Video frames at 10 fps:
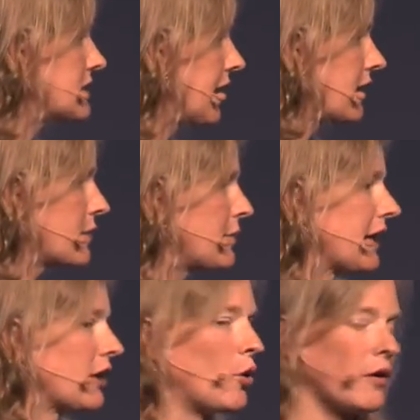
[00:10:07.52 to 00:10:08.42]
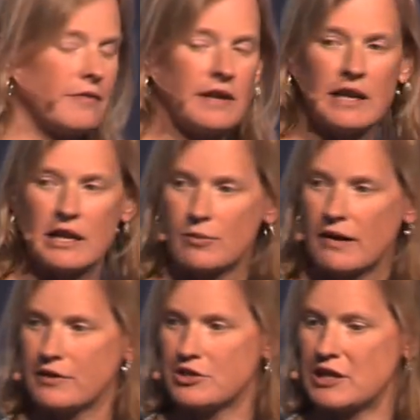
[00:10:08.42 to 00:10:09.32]
thing than being an orphan in a
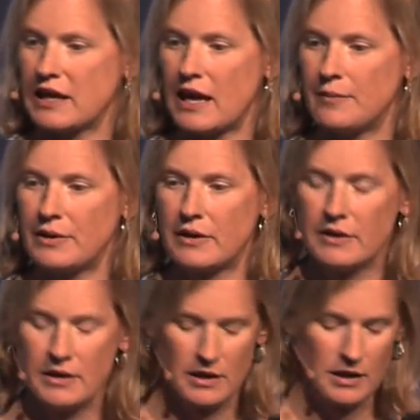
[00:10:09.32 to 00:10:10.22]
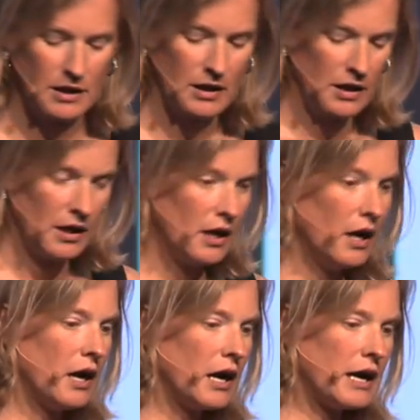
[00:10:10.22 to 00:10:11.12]
refugee camp.
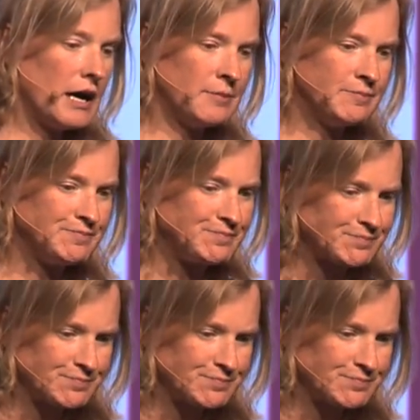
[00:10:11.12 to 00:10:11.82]
Um,